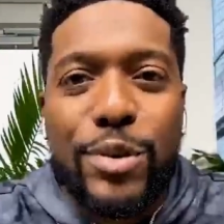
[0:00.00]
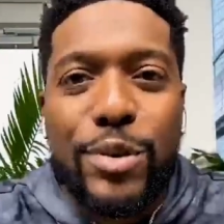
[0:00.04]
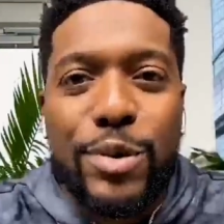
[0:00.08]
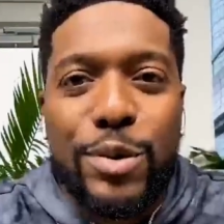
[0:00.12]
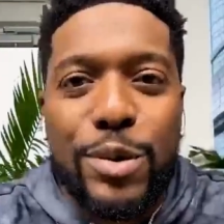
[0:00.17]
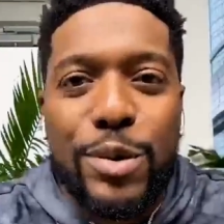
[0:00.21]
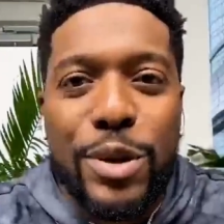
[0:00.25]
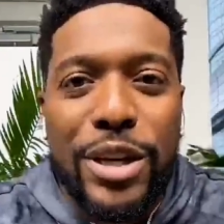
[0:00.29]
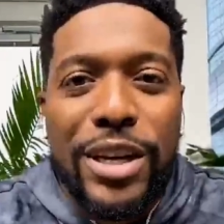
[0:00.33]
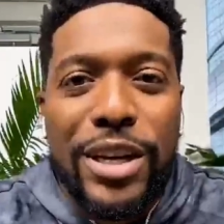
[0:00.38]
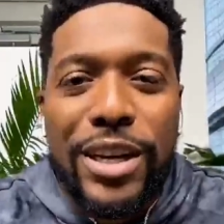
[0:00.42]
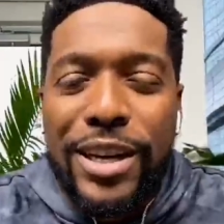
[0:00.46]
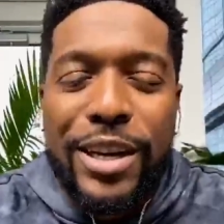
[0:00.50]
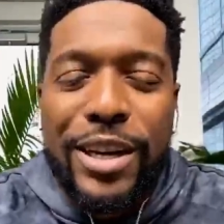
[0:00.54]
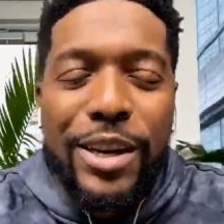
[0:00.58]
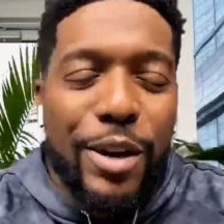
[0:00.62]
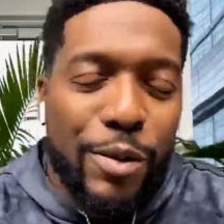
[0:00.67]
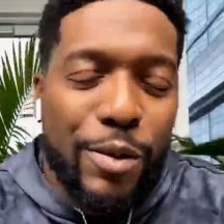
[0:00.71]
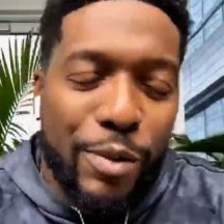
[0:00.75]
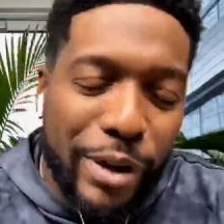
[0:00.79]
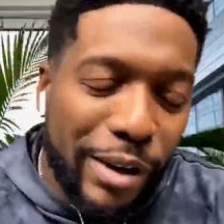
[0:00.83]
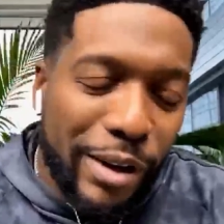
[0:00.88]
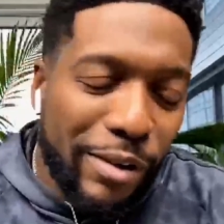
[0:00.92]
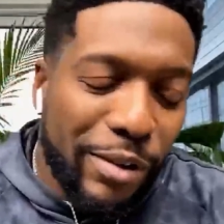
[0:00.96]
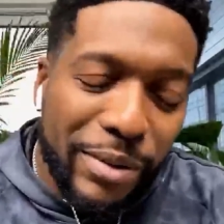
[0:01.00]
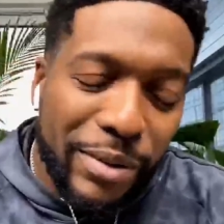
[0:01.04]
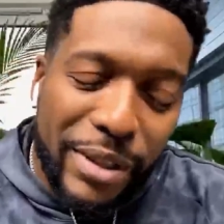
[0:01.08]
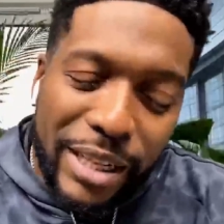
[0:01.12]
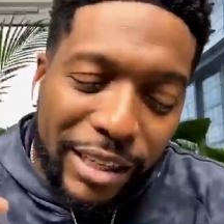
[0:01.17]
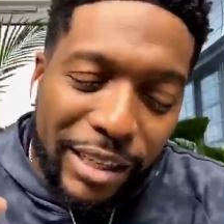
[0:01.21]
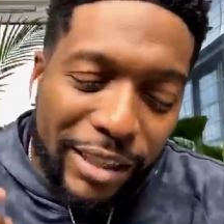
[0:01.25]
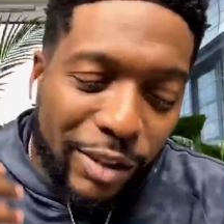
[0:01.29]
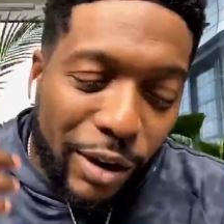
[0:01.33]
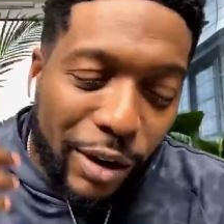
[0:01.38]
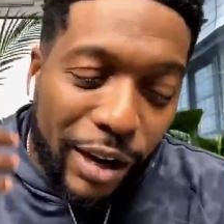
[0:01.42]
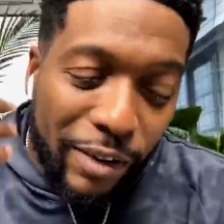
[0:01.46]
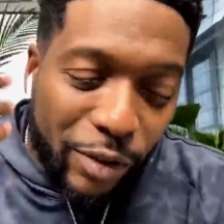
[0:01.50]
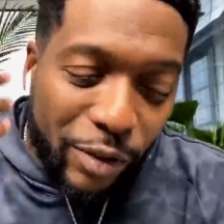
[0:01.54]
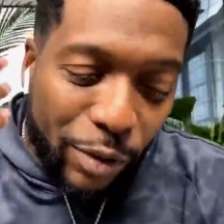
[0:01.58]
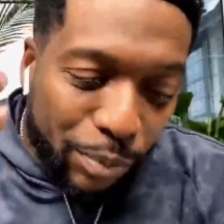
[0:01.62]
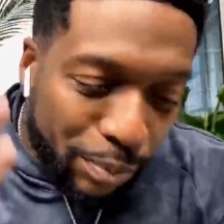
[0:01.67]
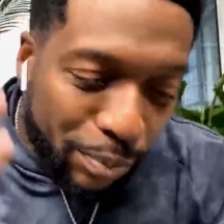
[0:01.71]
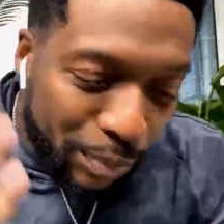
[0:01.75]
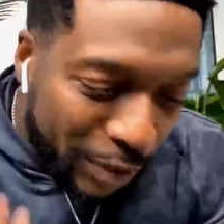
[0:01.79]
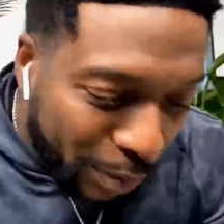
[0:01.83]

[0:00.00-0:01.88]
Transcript: Who, you know, whatever. So I have to